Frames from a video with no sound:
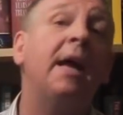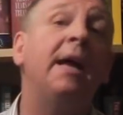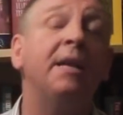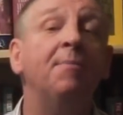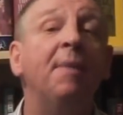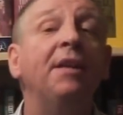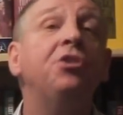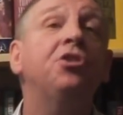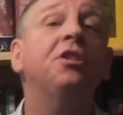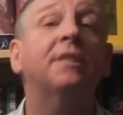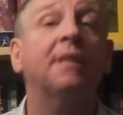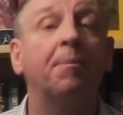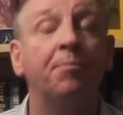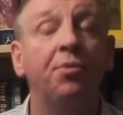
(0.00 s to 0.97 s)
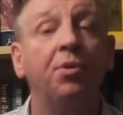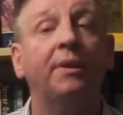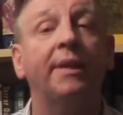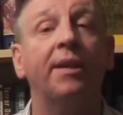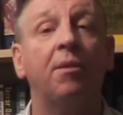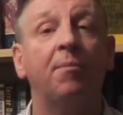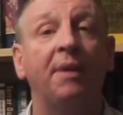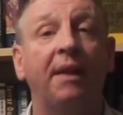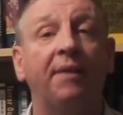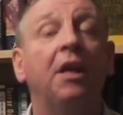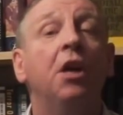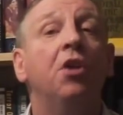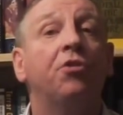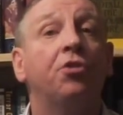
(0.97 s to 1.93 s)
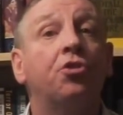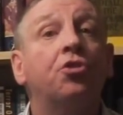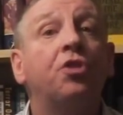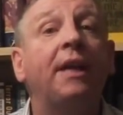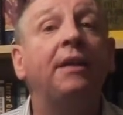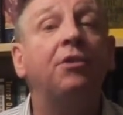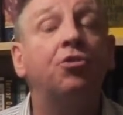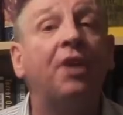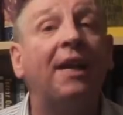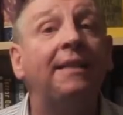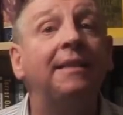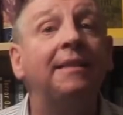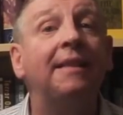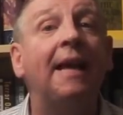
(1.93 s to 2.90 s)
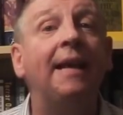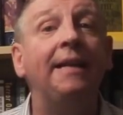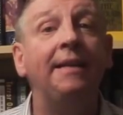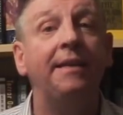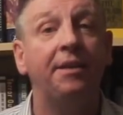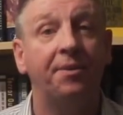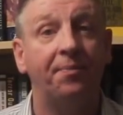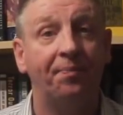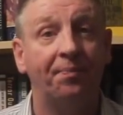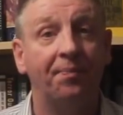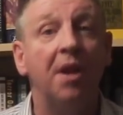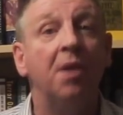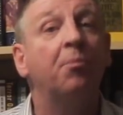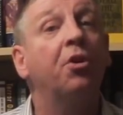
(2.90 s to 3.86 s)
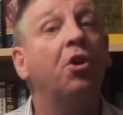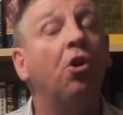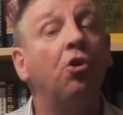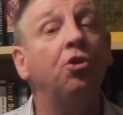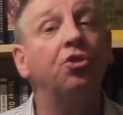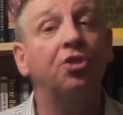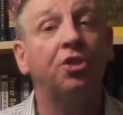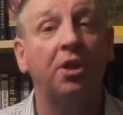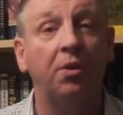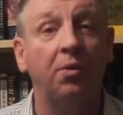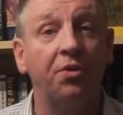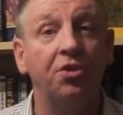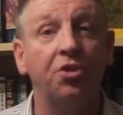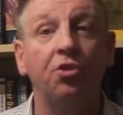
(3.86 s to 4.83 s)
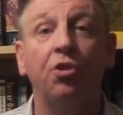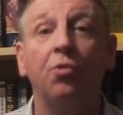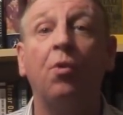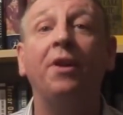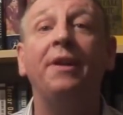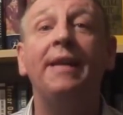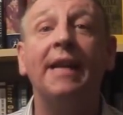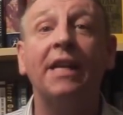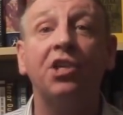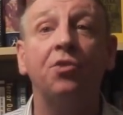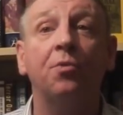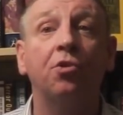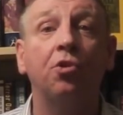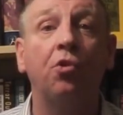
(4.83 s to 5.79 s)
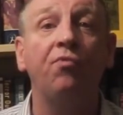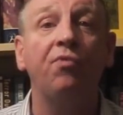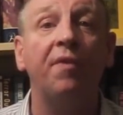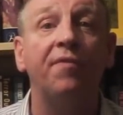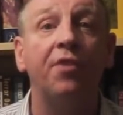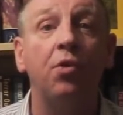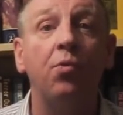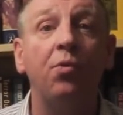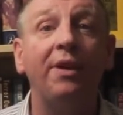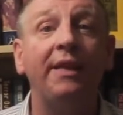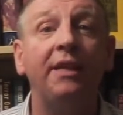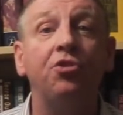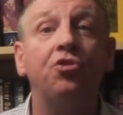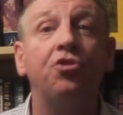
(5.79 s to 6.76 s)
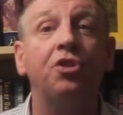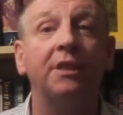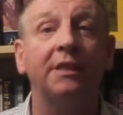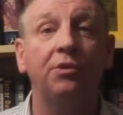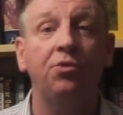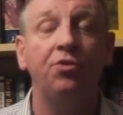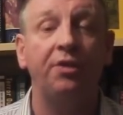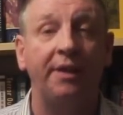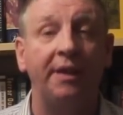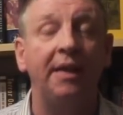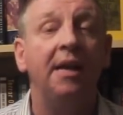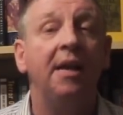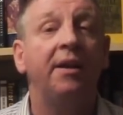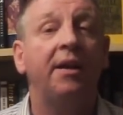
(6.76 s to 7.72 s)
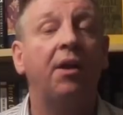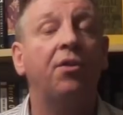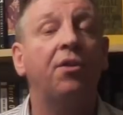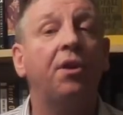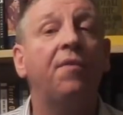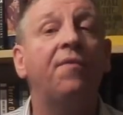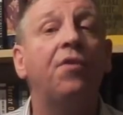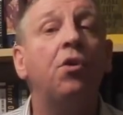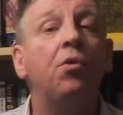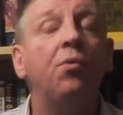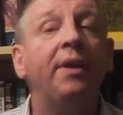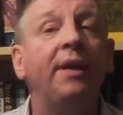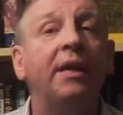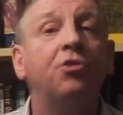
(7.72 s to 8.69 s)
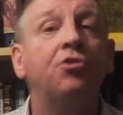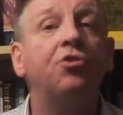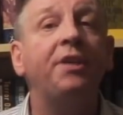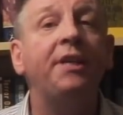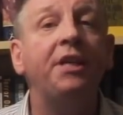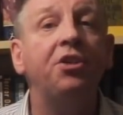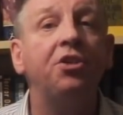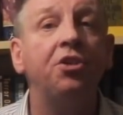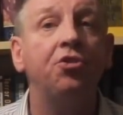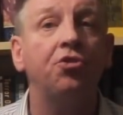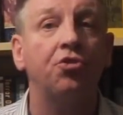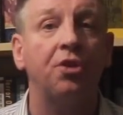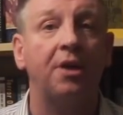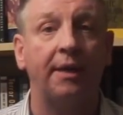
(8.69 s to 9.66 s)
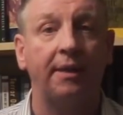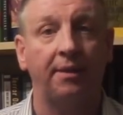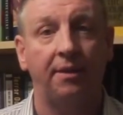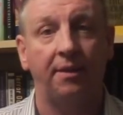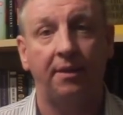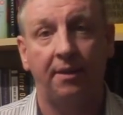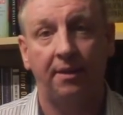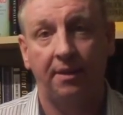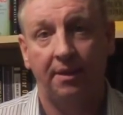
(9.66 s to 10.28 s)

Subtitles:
And he mentions that book there on my left, The Traitor's End. But also, there's another one next to it called Rivonia's Children. Now, the Rivonia treason trial